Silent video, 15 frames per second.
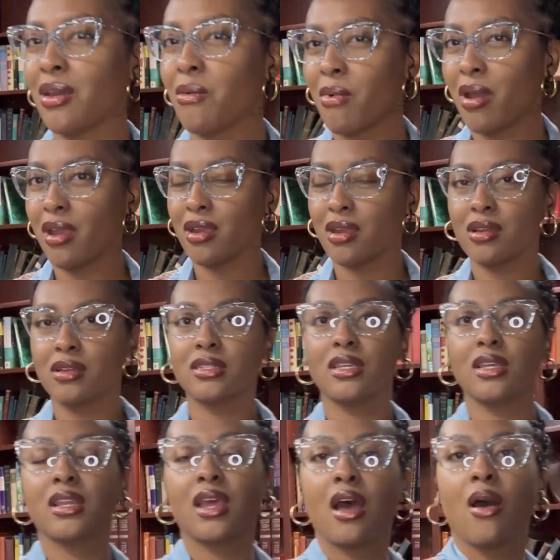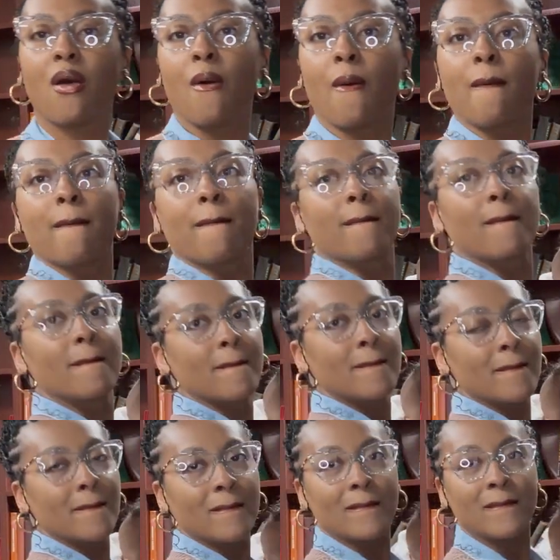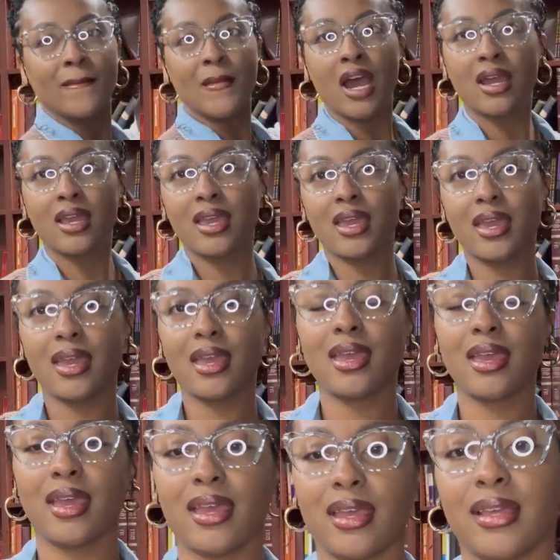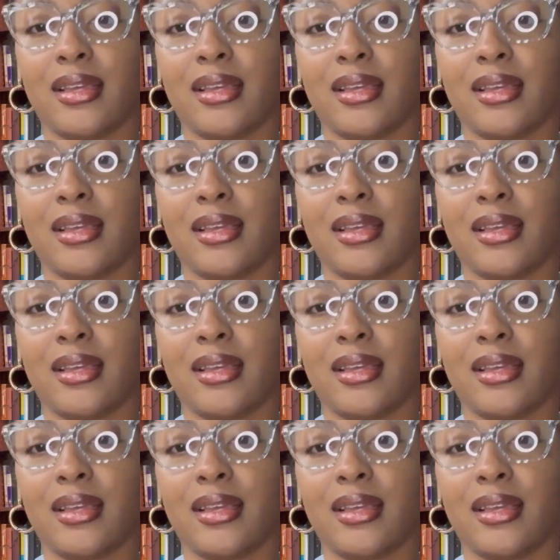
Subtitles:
it works, you know? Yeah.